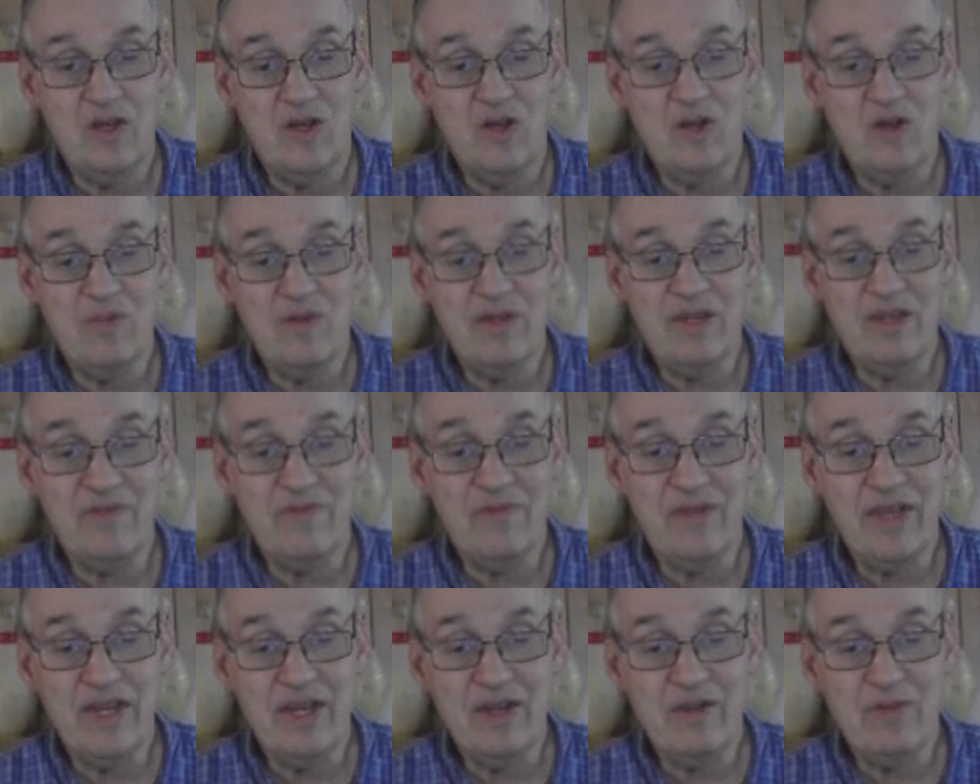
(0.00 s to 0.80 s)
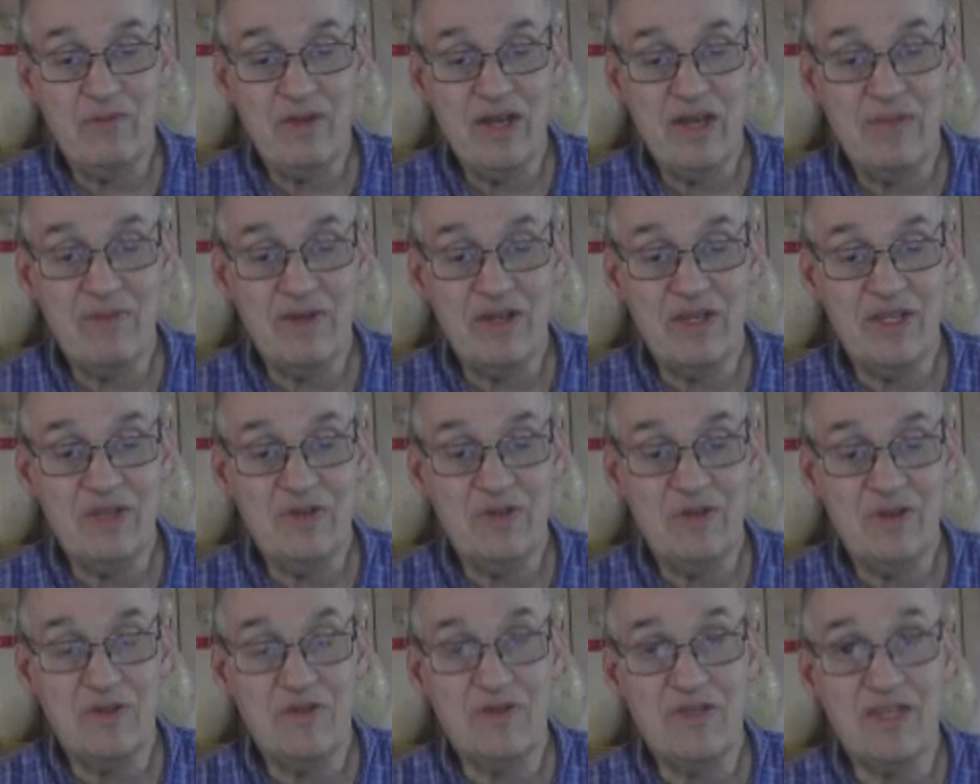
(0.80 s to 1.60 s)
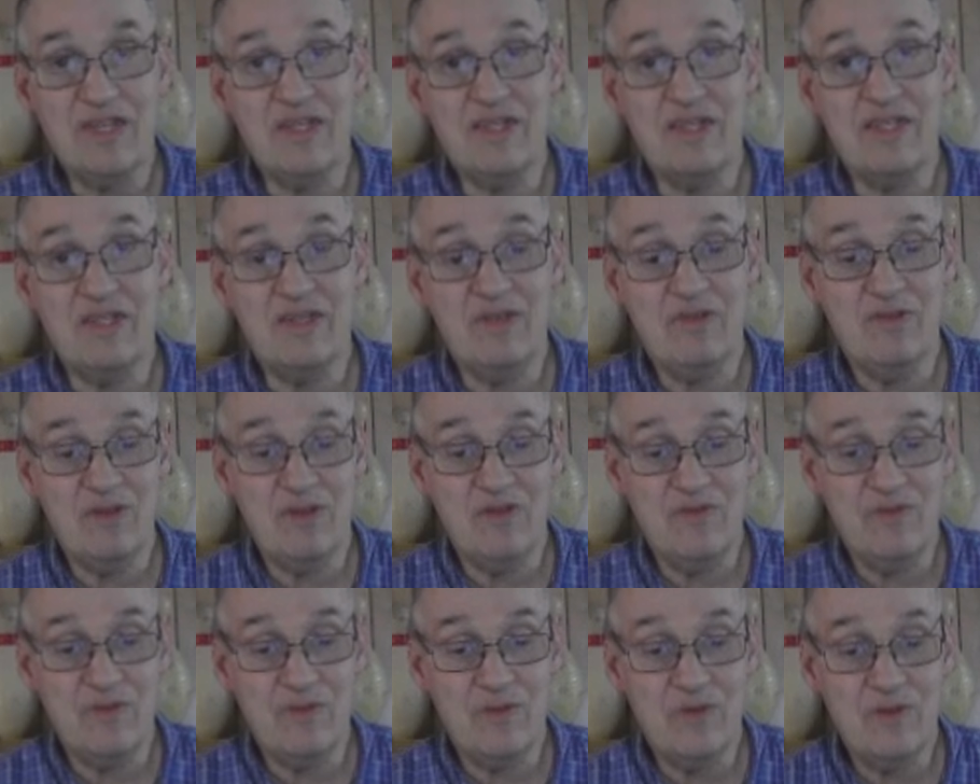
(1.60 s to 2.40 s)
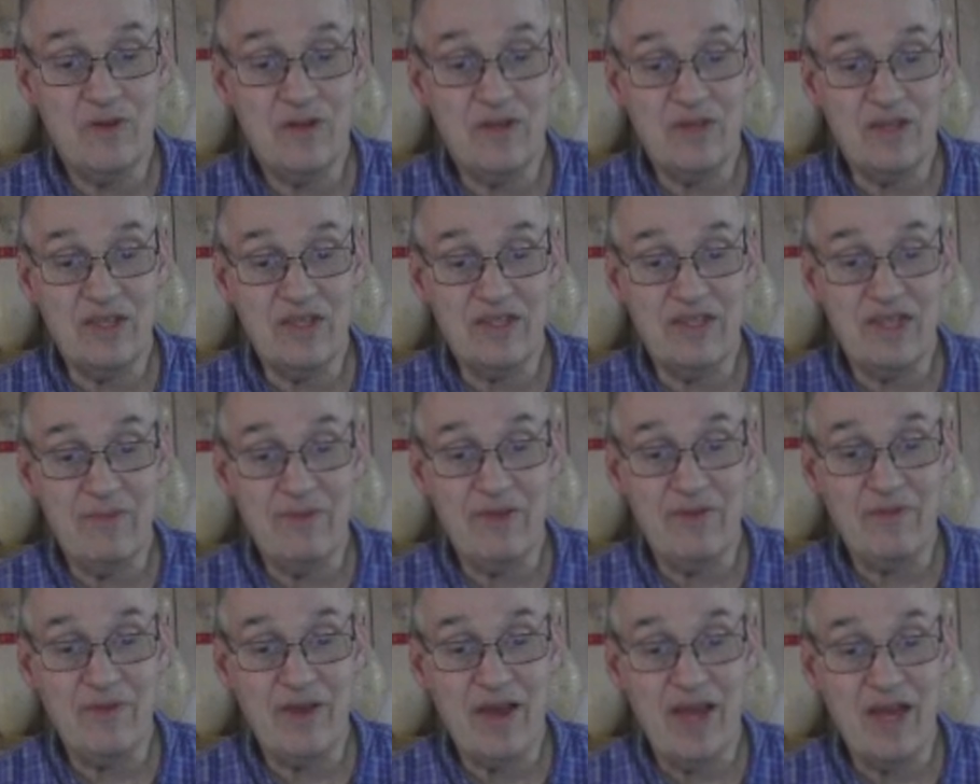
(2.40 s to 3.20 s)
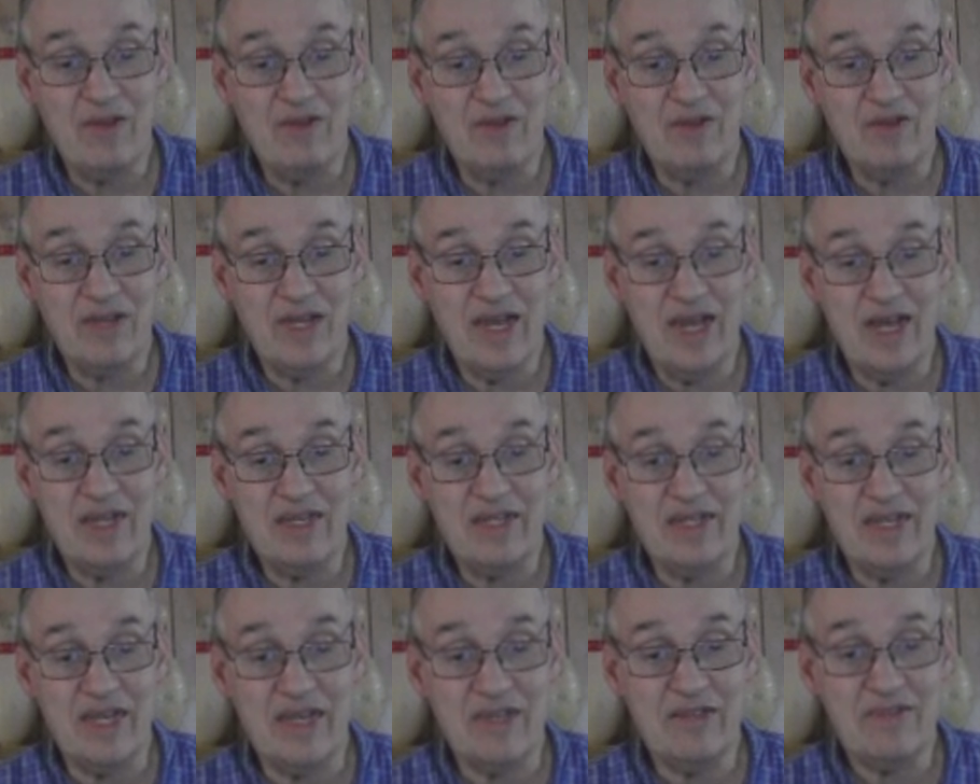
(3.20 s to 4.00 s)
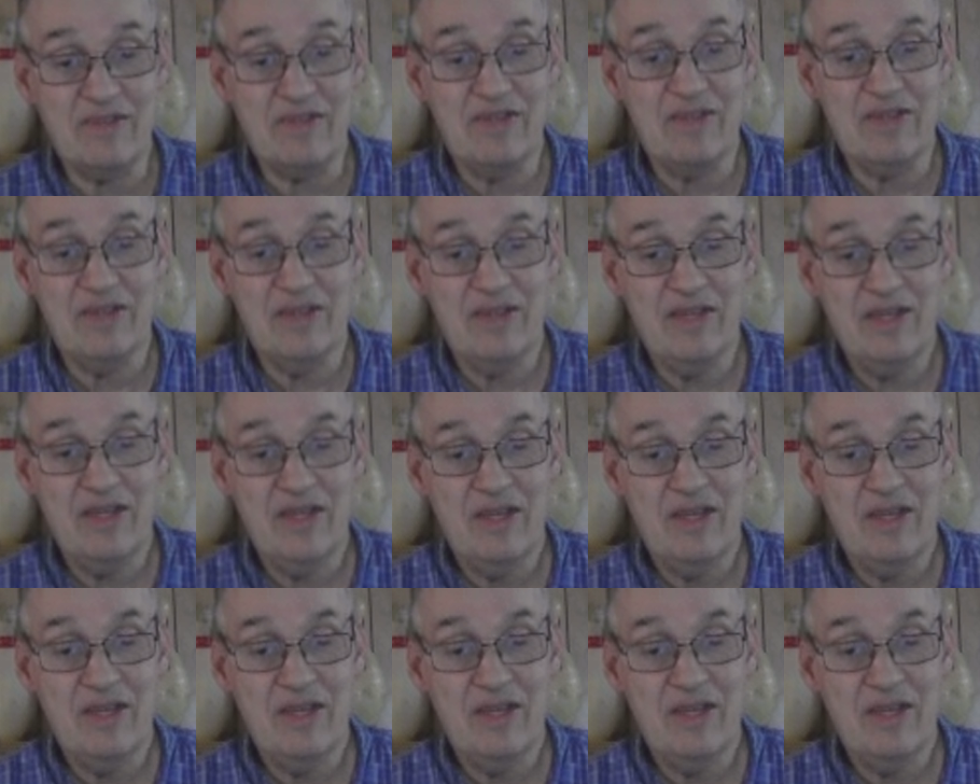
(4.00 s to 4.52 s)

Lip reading: Holman defeated Weber 206 to 204 in the semifinal contest.